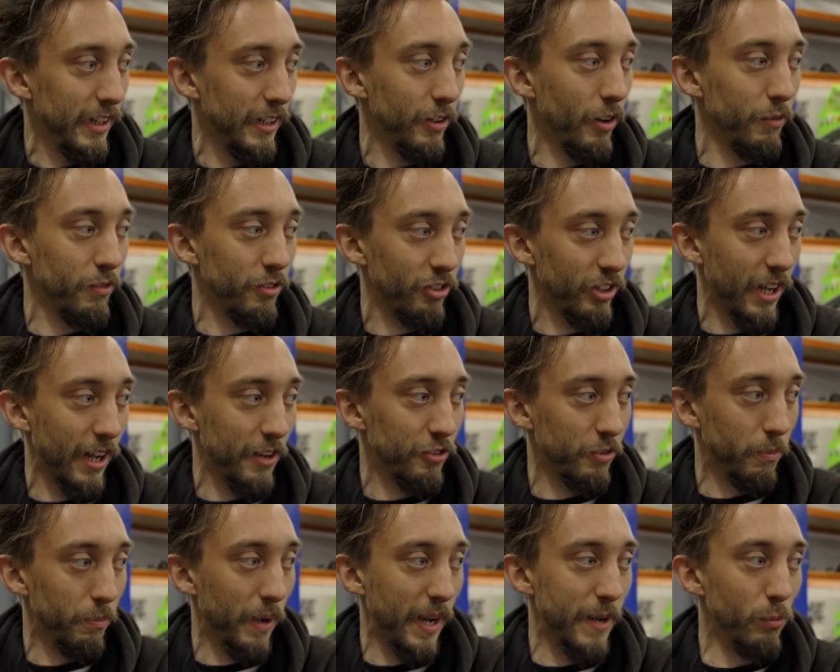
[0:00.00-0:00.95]
it obviously had
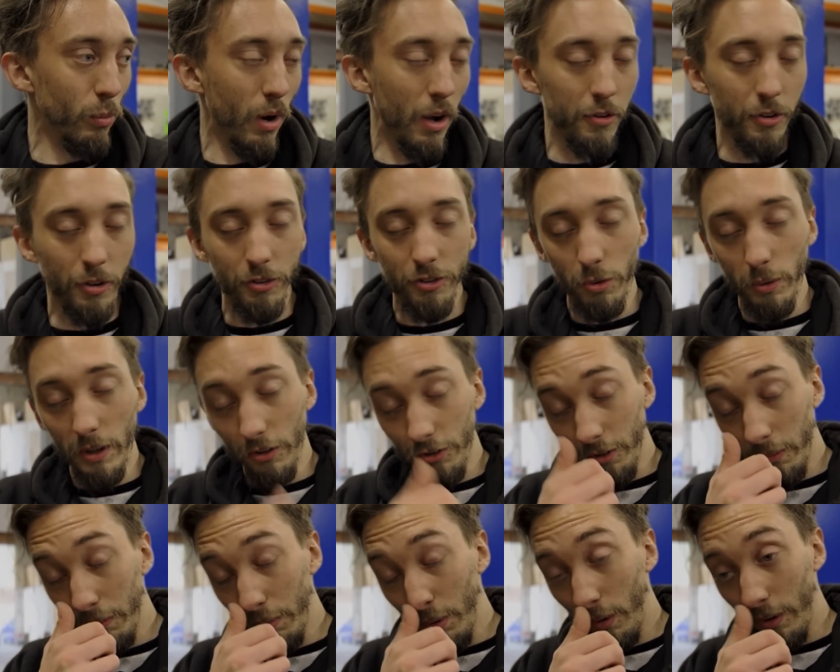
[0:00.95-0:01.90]
some paint work done to it at
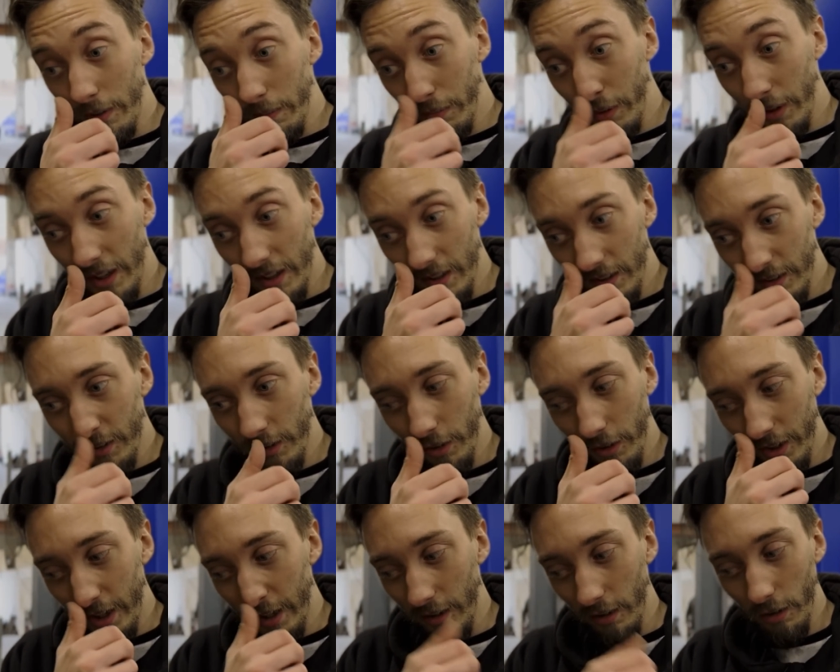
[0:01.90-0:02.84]
some point, but it
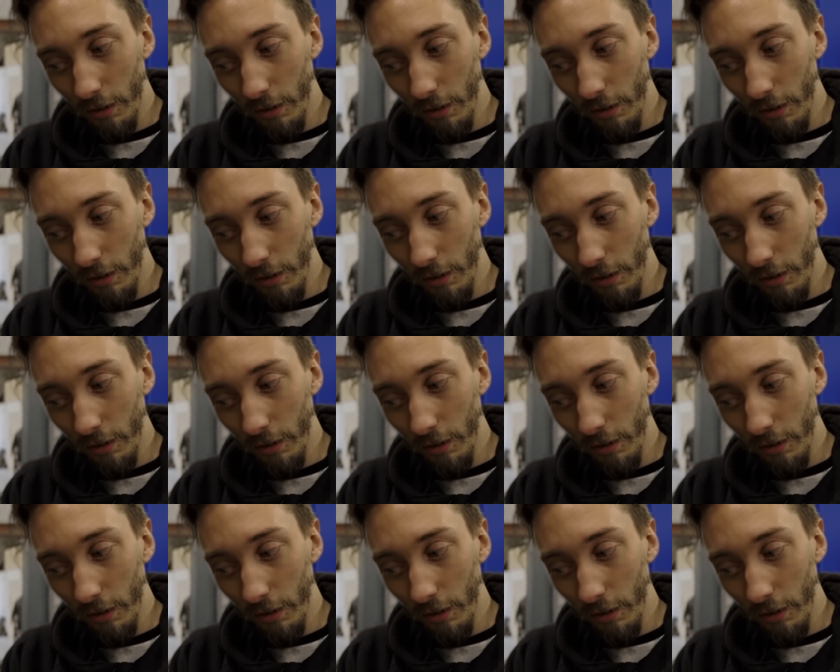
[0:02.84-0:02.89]
didn't